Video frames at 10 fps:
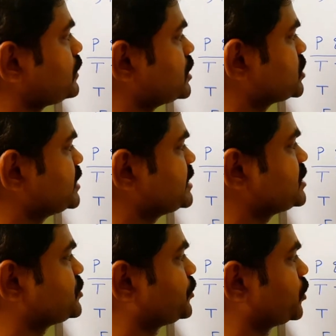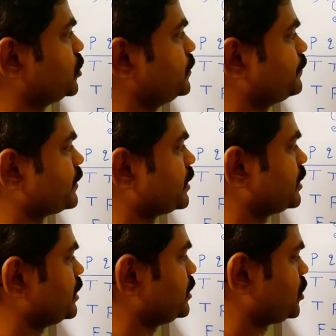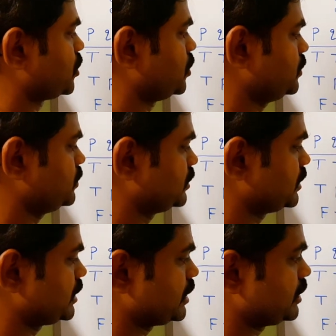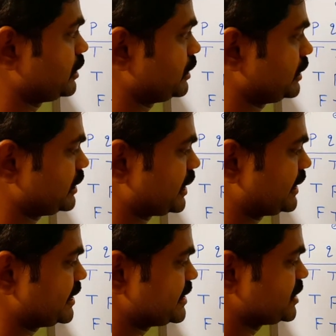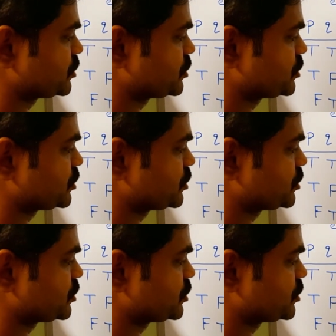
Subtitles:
So this is true, true, and this is